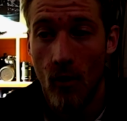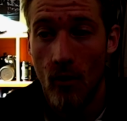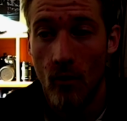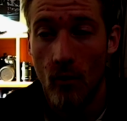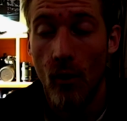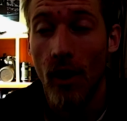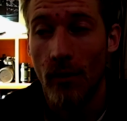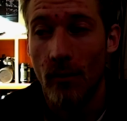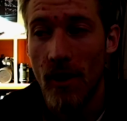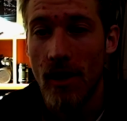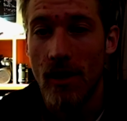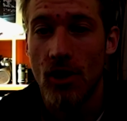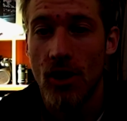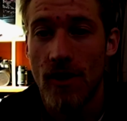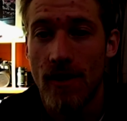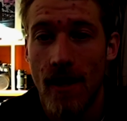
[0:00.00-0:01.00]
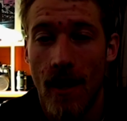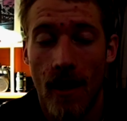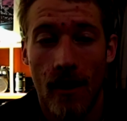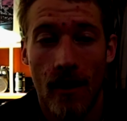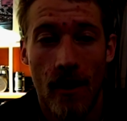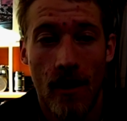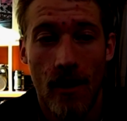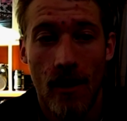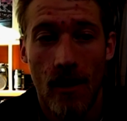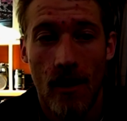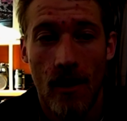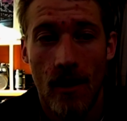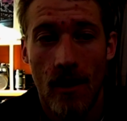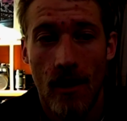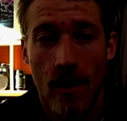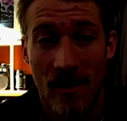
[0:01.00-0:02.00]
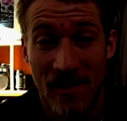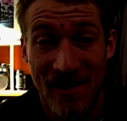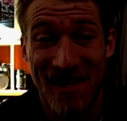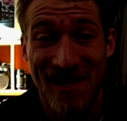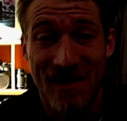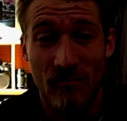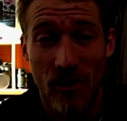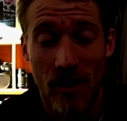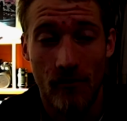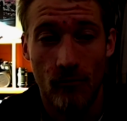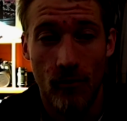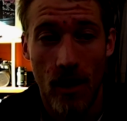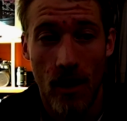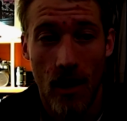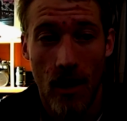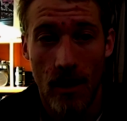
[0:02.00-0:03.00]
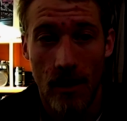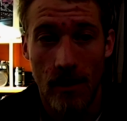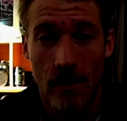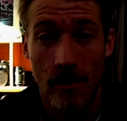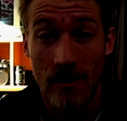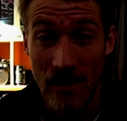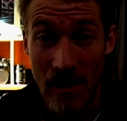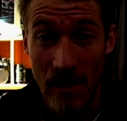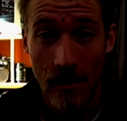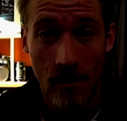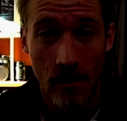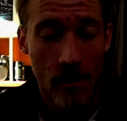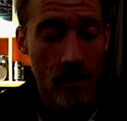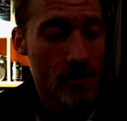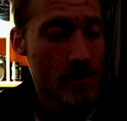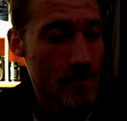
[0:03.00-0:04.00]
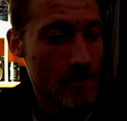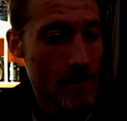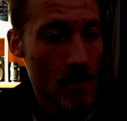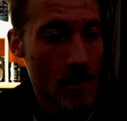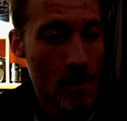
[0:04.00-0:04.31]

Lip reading: with me just to assist me when I needed it.